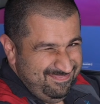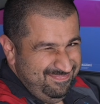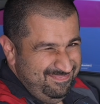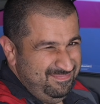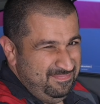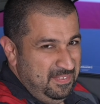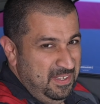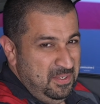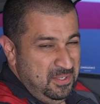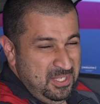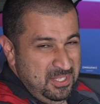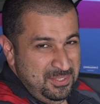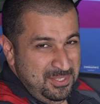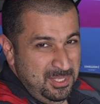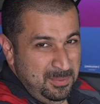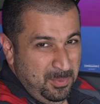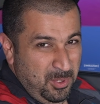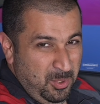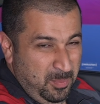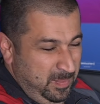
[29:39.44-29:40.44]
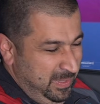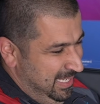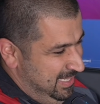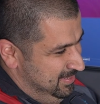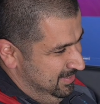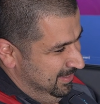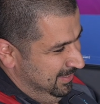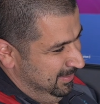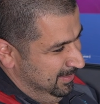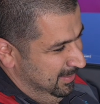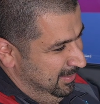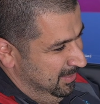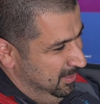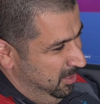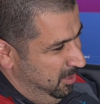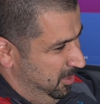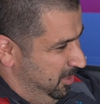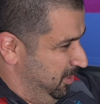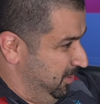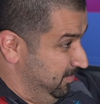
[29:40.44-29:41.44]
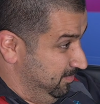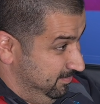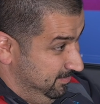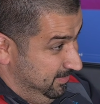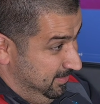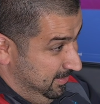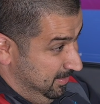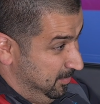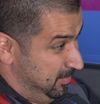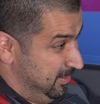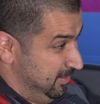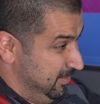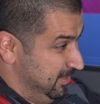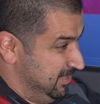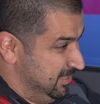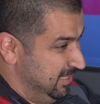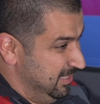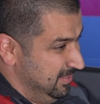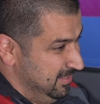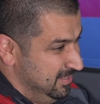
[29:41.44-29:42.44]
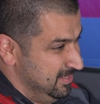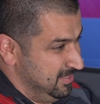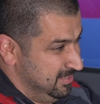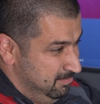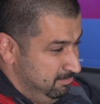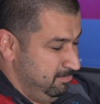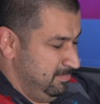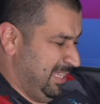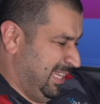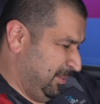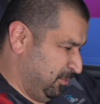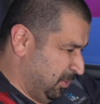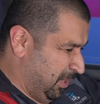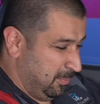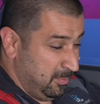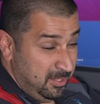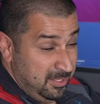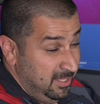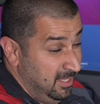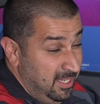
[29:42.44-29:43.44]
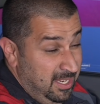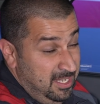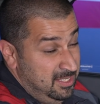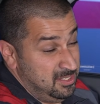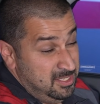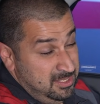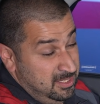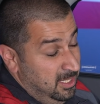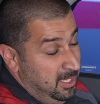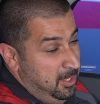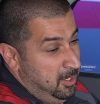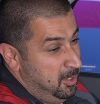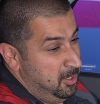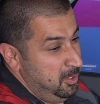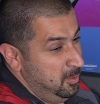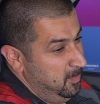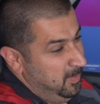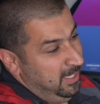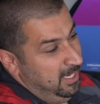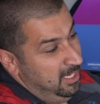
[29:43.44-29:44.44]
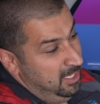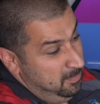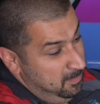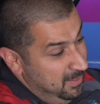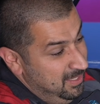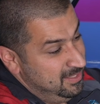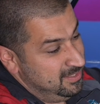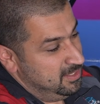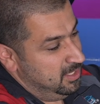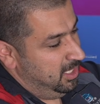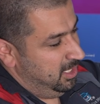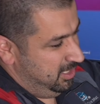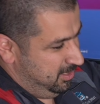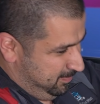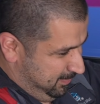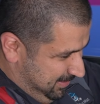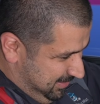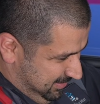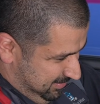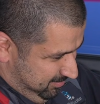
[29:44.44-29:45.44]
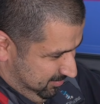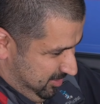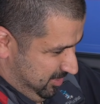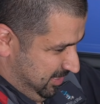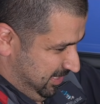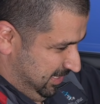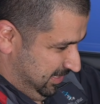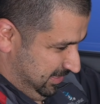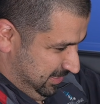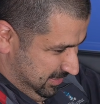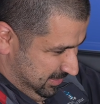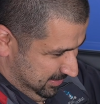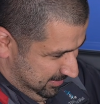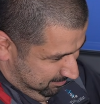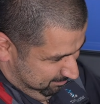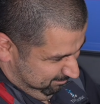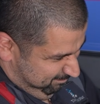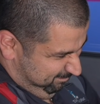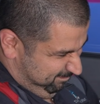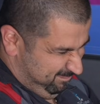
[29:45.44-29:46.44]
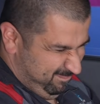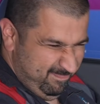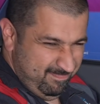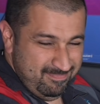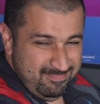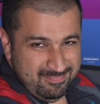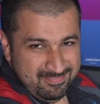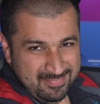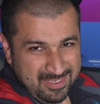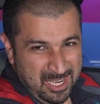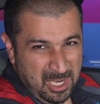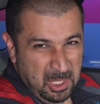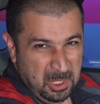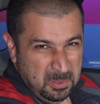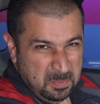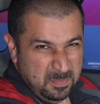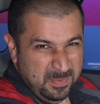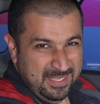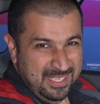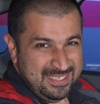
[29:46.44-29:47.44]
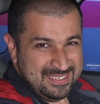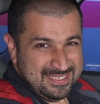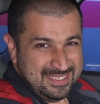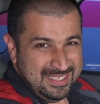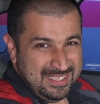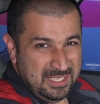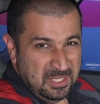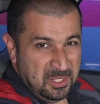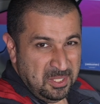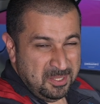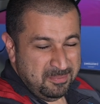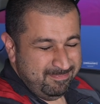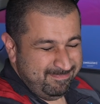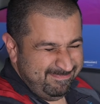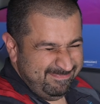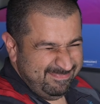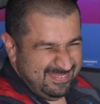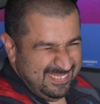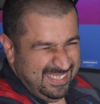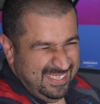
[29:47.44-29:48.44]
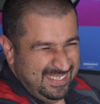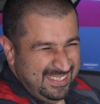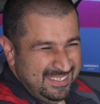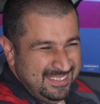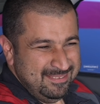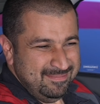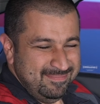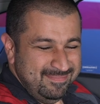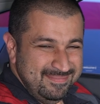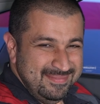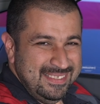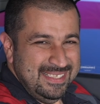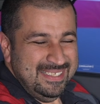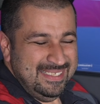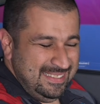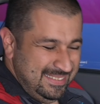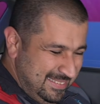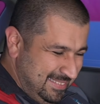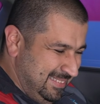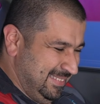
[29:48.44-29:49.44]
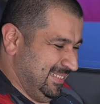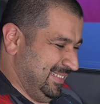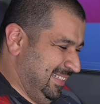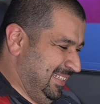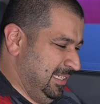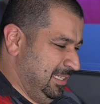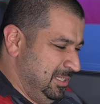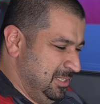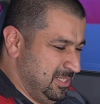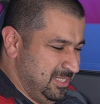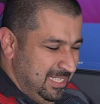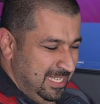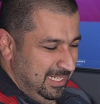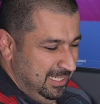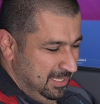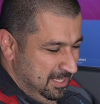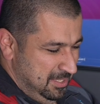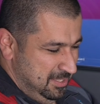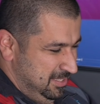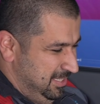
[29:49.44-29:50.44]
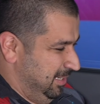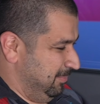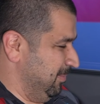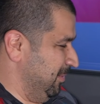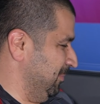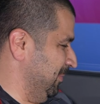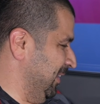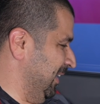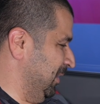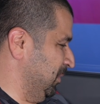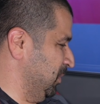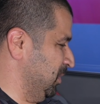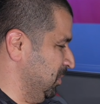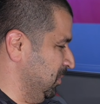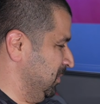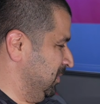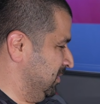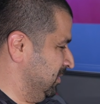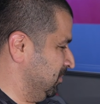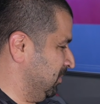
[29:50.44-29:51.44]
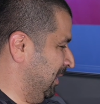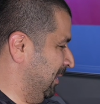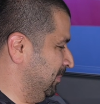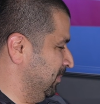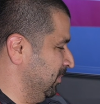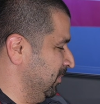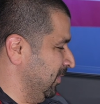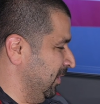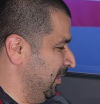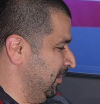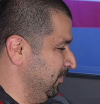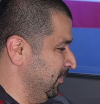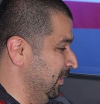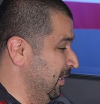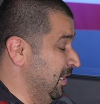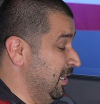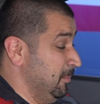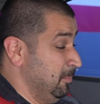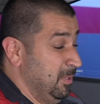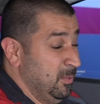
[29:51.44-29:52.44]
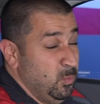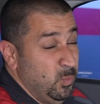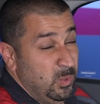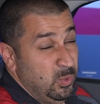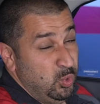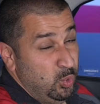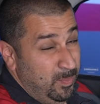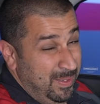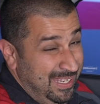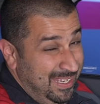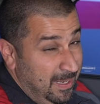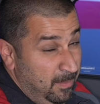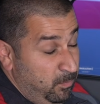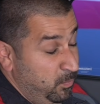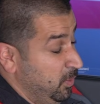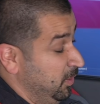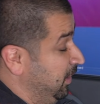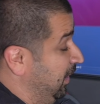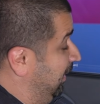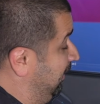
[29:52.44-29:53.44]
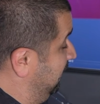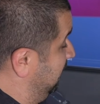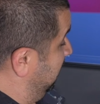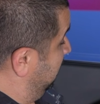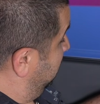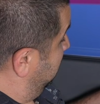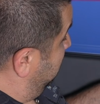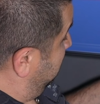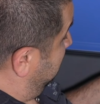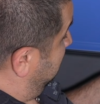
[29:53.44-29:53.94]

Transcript: very cheapo plastic thing here. I mean, the seat is not wrapped in the nicest leather on the planet, but it's nice. But you get this hard plastic here, kind of. I understand in the segment, but I wish it was wrapped around. But to make up for that, they did